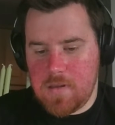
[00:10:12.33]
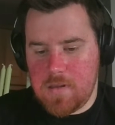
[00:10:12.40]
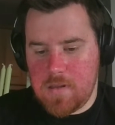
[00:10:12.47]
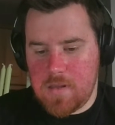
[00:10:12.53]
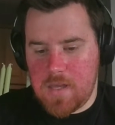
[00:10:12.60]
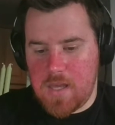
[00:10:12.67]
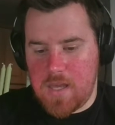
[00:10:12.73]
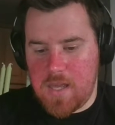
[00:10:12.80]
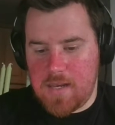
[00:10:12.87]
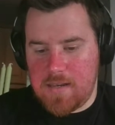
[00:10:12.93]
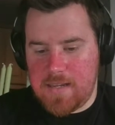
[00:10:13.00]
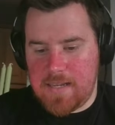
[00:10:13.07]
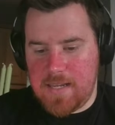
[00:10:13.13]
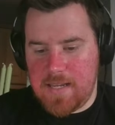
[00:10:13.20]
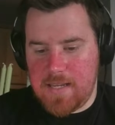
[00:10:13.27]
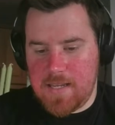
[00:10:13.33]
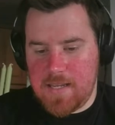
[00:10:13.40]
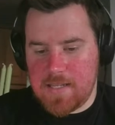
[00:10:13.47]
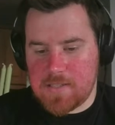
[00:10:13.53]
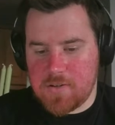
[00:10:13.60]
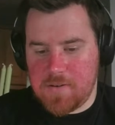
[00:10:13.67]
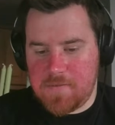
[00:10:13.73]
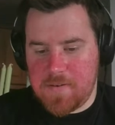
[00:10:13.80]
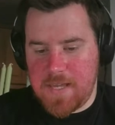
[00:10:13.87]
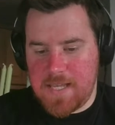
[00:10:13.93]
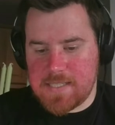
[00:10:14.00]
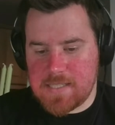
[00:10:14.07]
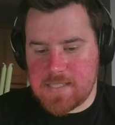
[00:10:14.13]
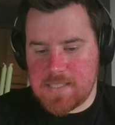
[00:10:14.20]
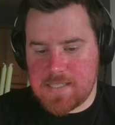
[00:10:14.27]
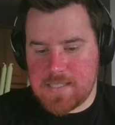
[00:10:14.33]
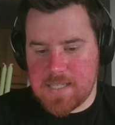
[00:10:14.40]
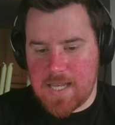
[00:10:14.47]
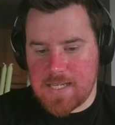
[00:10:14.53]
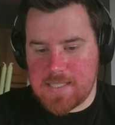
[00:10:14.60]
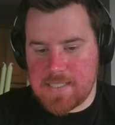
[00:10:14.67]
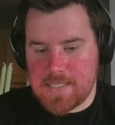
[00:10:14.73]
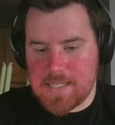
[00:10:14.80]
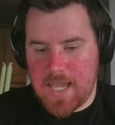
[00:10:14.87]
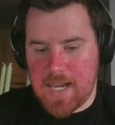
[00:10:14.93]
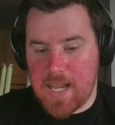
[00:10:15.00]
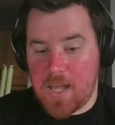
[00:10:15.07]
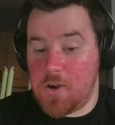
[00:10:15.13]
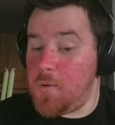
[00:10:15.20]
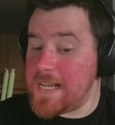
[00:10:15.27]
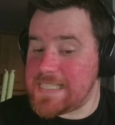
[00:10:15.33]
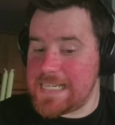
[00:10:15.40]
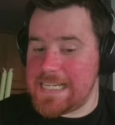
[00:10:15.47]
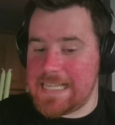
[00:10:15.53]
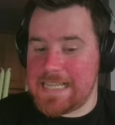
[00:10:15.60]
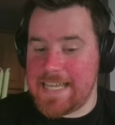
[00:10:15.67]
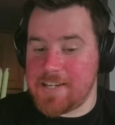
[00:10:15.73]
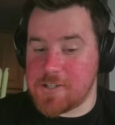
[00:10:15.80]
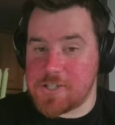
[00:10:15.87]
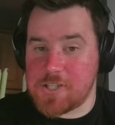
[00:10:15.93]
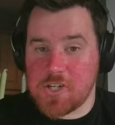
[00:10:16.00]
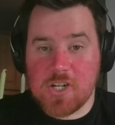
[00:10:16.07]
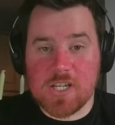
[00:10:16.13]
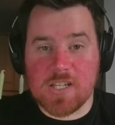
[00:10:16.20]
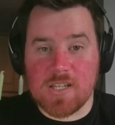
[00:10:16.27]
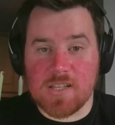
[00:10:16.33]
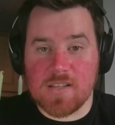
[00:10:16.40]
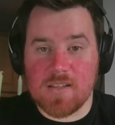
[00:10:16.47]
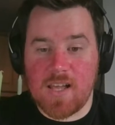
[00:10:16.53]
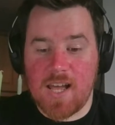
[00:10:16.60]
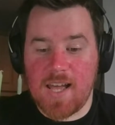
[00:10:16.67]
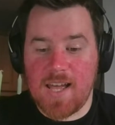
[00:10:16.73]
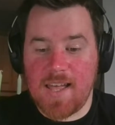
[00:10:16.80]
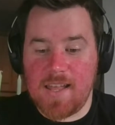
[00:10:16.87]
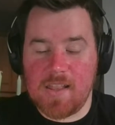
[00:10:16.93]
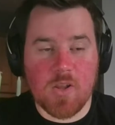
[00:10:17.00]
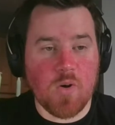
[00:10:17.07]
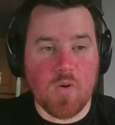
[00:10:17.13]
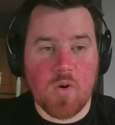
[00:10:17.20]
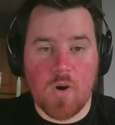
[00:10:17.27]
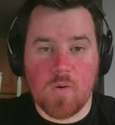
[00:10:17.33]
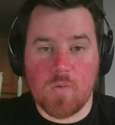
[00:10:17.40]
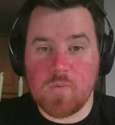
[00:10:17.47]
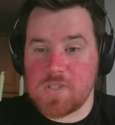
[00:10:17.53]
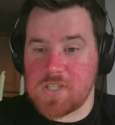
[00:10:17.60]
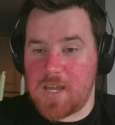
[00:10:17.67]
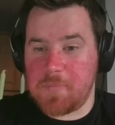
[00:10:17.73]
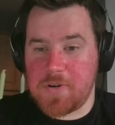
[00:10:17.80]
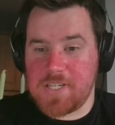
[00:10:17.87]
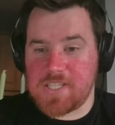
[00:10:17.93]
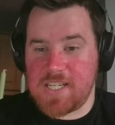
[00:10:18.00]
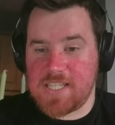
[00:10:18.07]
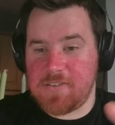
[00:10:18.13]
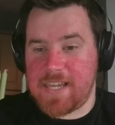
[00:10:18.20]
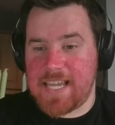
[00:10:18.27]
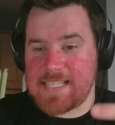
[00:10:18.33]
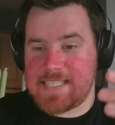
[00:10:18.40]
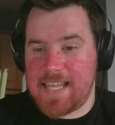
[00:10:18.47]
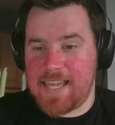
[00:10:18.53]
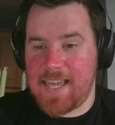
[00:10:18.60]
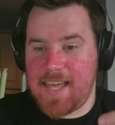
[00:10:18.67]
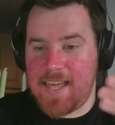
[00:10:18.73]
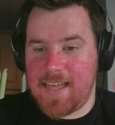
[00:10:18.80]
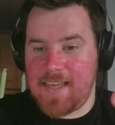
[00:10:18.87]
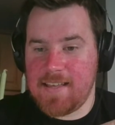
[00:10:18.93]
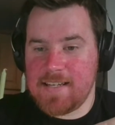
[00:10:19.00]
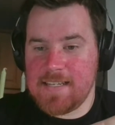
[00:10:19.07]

And he is going to face Santana, who has a little inner circle logo, which I appreciate. So I guess they have